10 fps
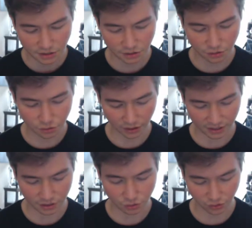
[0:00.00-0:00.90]

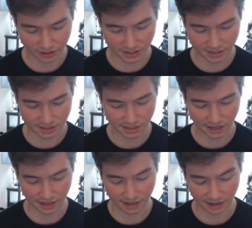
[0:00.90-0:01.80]
Craterus
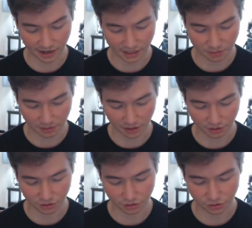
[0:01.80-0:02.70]
and
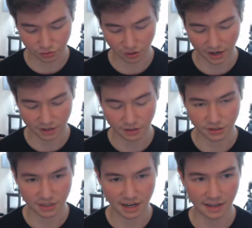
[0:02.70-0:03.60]
Antipater tried to
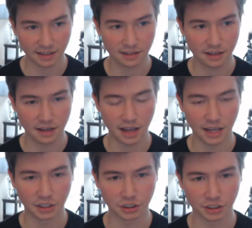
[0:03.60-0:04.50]
take
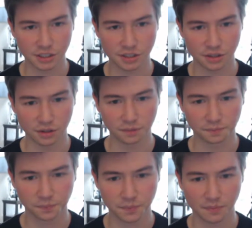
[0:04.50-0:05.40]
Asia. So
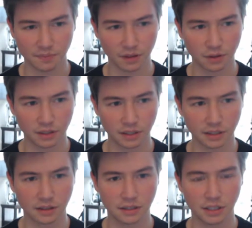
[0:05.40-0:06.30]

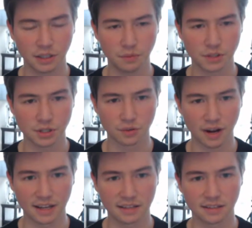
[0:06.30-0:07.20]
he was
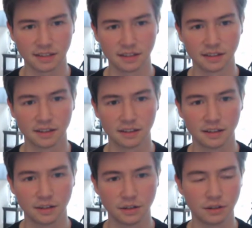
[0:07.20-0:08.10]
granted
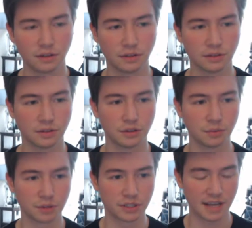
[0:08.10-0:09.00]
to
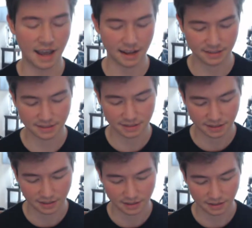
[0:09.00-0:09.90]
protect
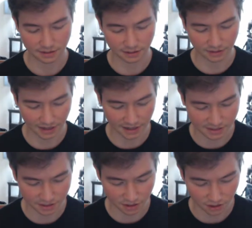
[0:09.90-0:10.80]
the
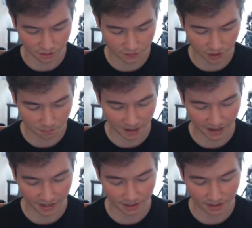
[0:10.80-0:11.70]
lands of Cap-
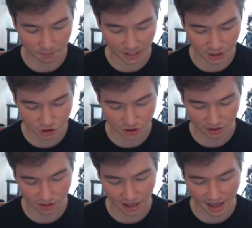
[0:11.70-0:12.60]

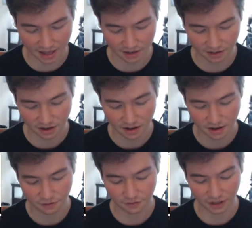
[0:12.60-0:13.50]
and
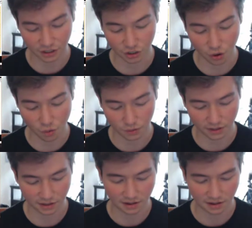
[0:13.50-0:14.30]
Paphlagonia.